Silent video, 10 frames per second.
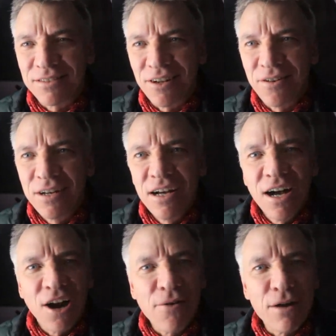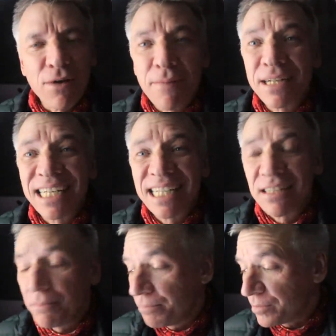So, all right, well, I'm going to
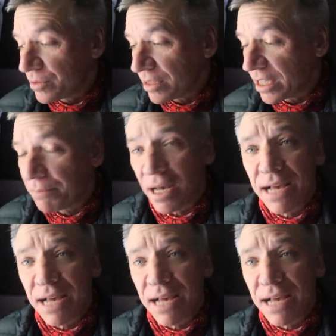get to sleep.